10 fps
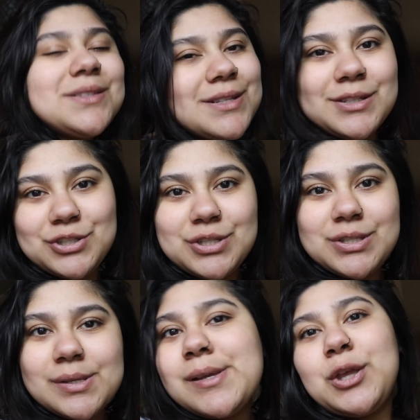
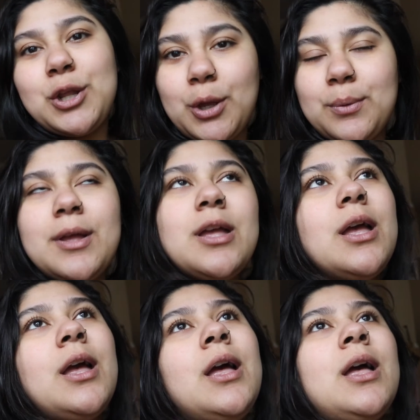delicious, you know.
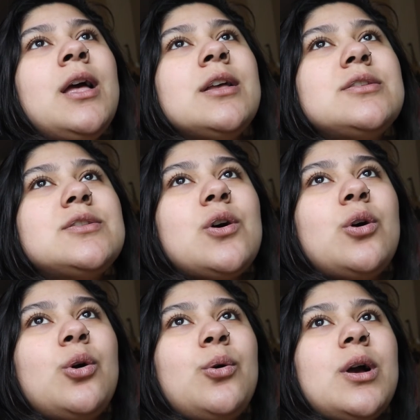
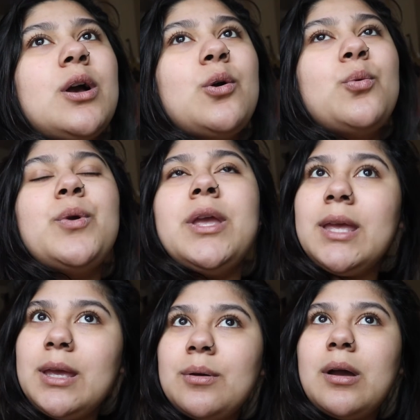So we
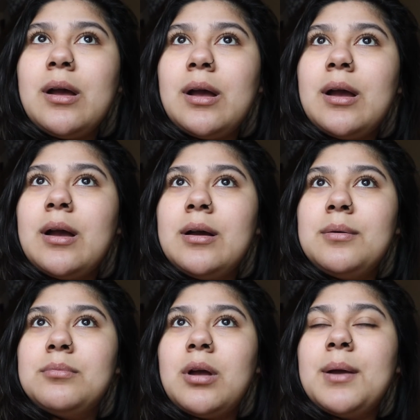eat
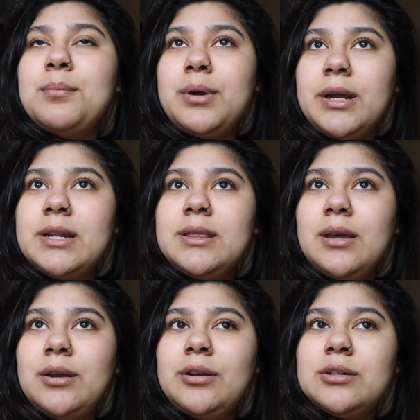um, bread in
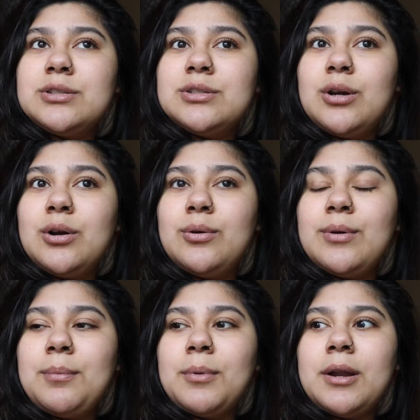there.
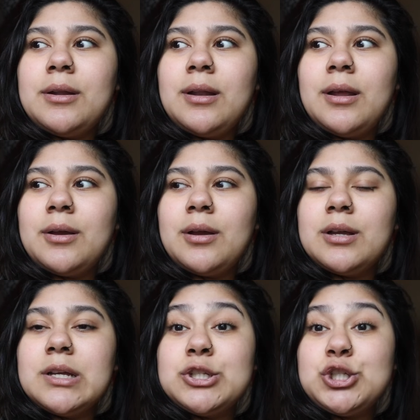So I'm kind of like
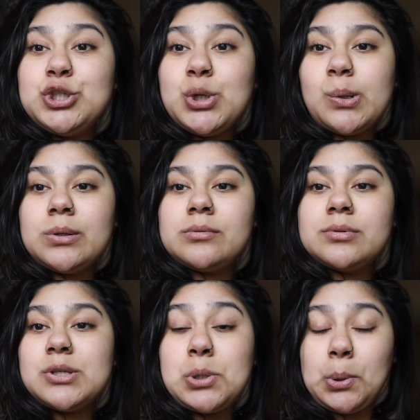
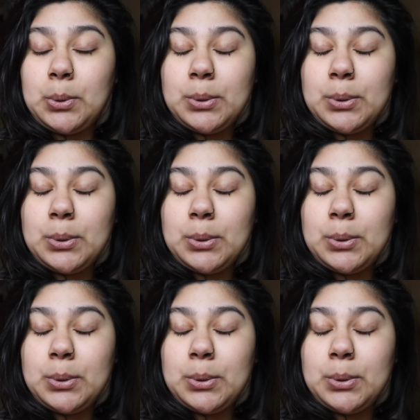shocked